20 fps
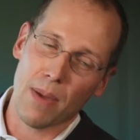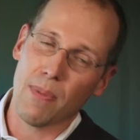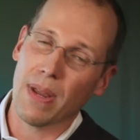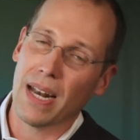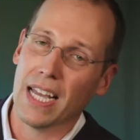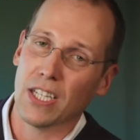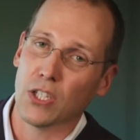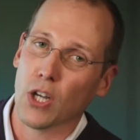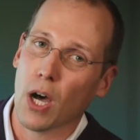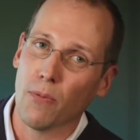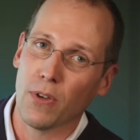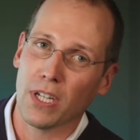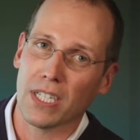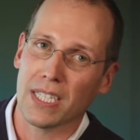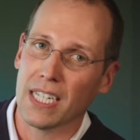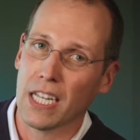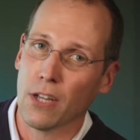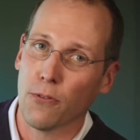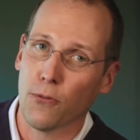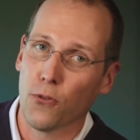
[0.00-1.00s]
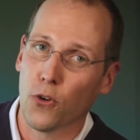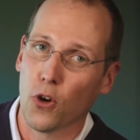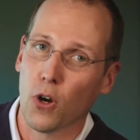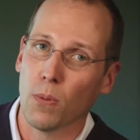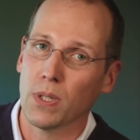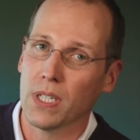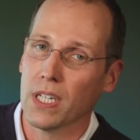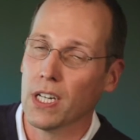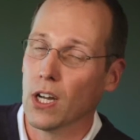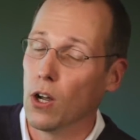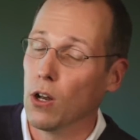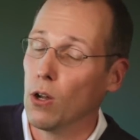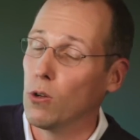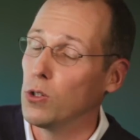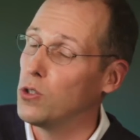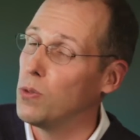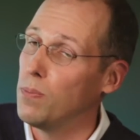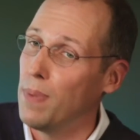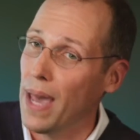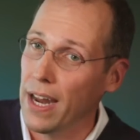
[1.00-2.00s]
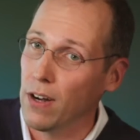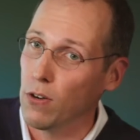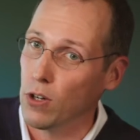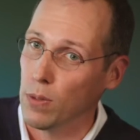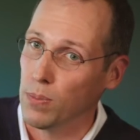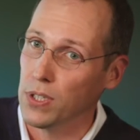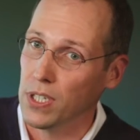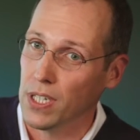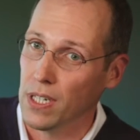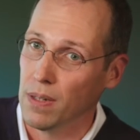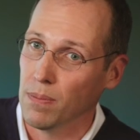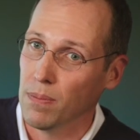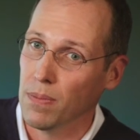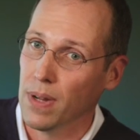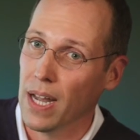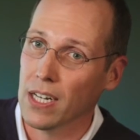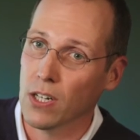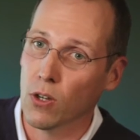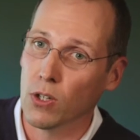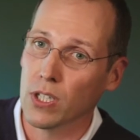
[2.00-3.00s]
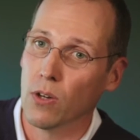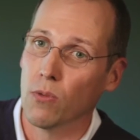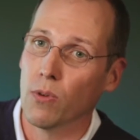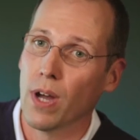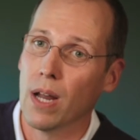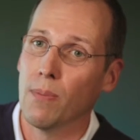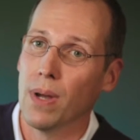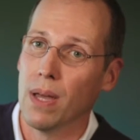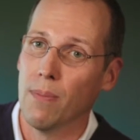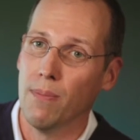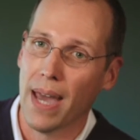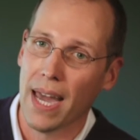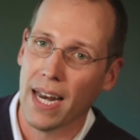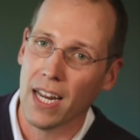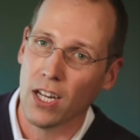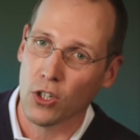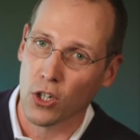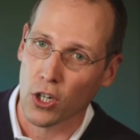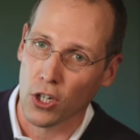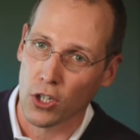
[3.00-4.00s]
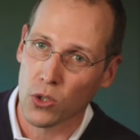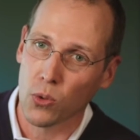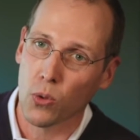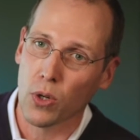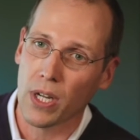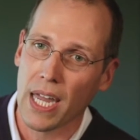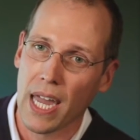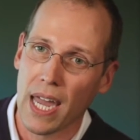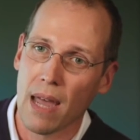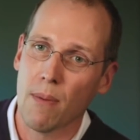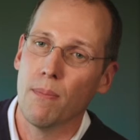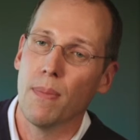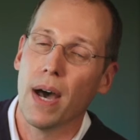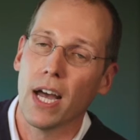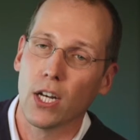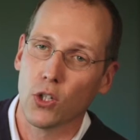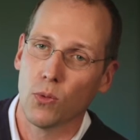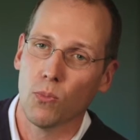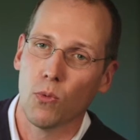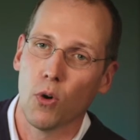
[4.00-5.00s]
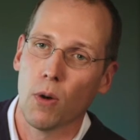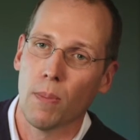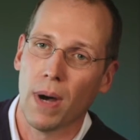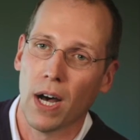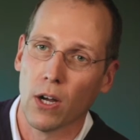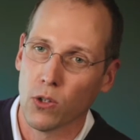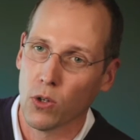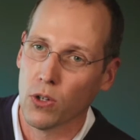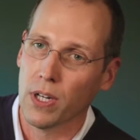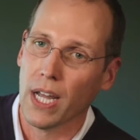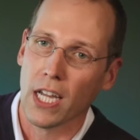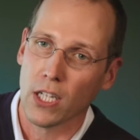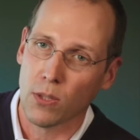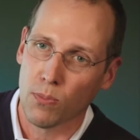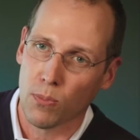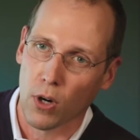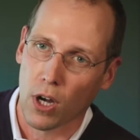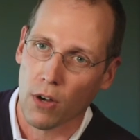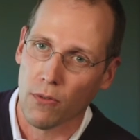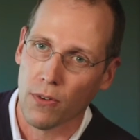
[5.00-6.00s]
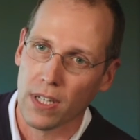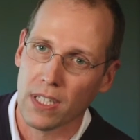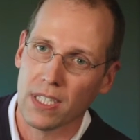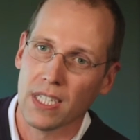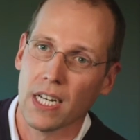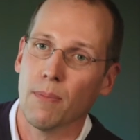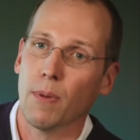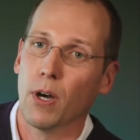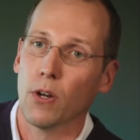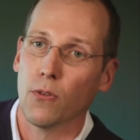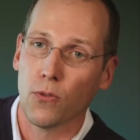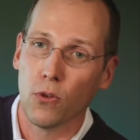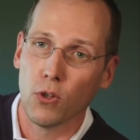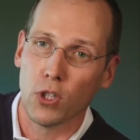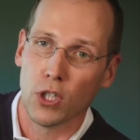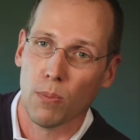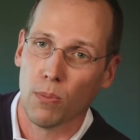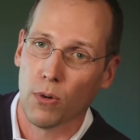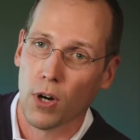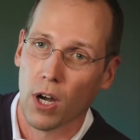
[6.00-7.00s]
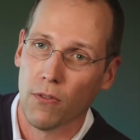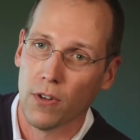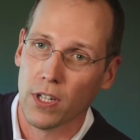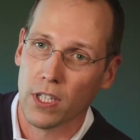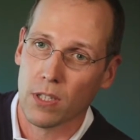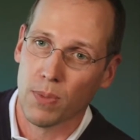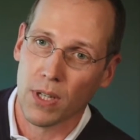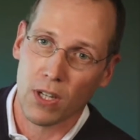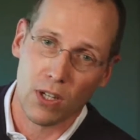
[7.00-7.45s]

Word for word: Maybe less obviously, firms that are close to bankruptcy. Right? Those are run by managers who care much more about today's profits than about future profits,